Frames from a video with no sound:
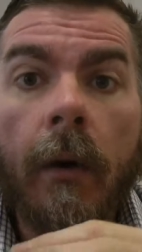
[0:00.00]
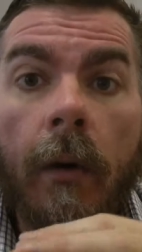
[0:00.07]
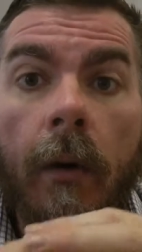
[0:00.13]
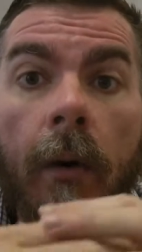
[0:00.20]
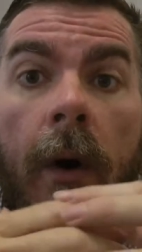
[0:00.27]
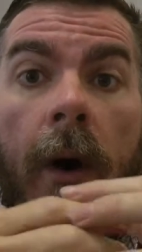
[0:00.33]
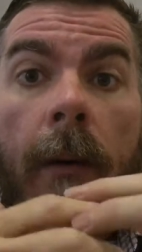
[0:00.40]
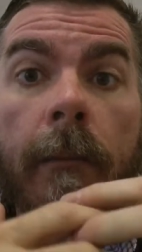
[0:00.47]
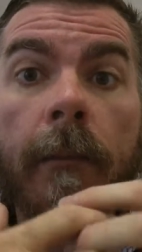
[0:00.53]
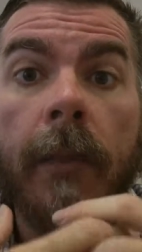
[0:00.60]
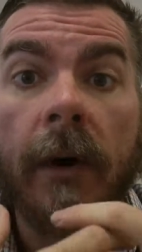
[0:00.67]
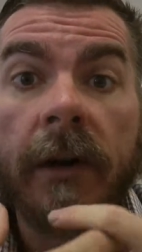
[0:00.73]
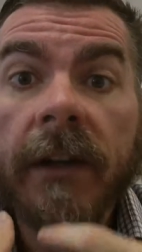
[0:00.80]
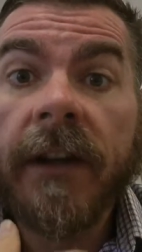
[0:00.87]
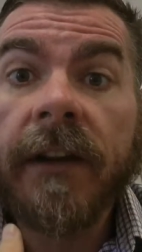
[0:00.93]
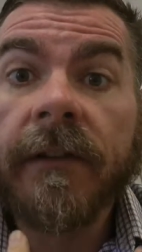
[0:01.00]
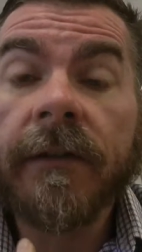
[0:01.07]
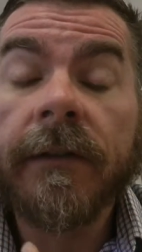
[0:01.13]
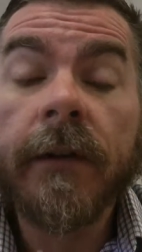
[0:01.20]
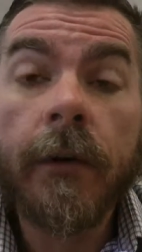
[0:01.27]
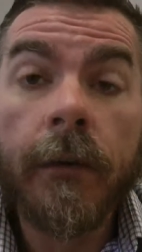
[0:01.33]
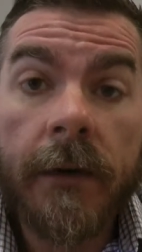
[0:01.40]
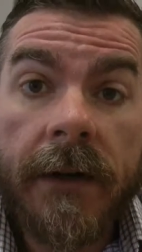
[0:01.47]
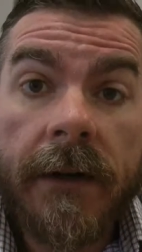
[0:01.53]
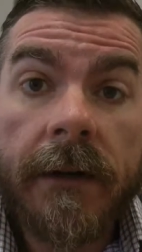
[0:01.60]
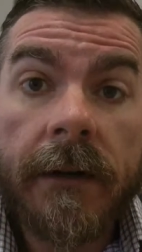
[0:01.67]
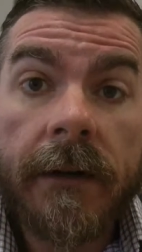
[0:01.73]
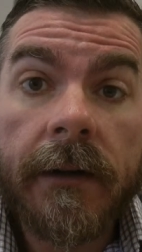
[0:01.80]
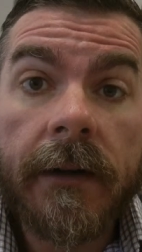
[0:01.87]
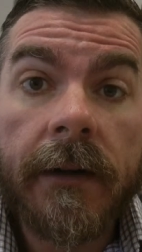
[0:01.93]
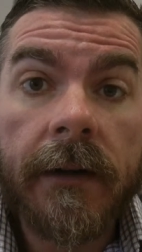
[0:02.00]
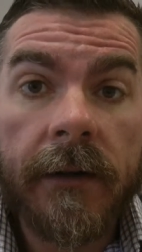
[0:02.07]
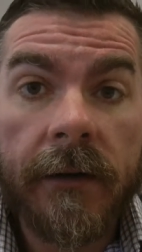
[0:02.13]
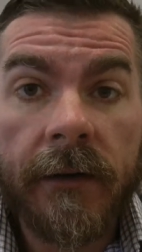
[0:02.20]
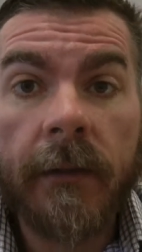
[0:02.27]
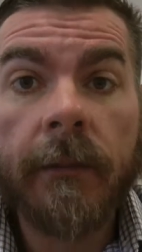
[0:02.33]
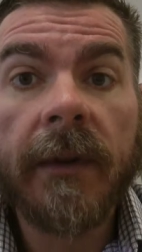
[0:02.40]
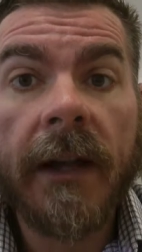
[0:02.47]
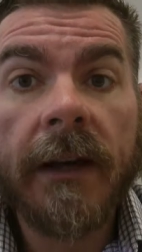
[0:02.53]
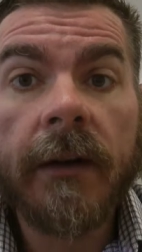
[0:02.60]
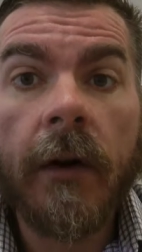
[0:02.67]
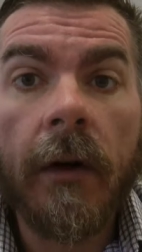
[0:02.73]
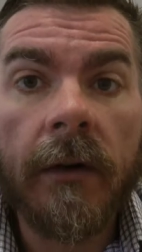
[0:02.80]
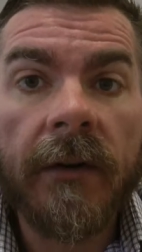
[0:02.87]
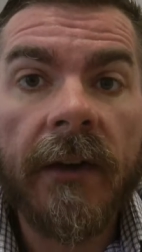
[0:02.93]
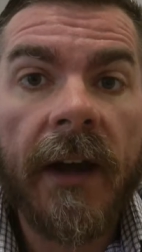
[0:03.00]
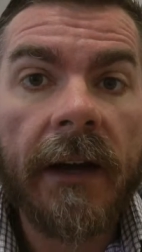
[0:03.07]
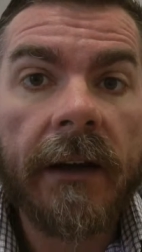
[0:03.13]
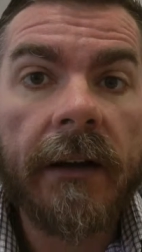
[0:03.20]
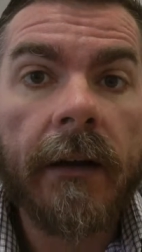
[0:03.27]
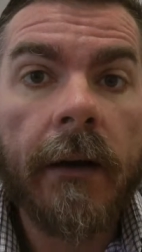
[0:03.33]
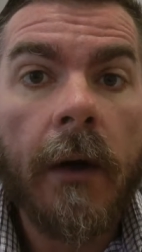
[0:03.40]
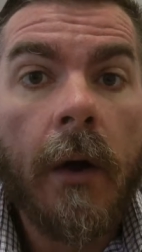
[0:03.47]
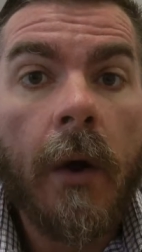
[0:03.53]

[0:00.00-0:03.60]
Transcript: or bodily fluid to blood contact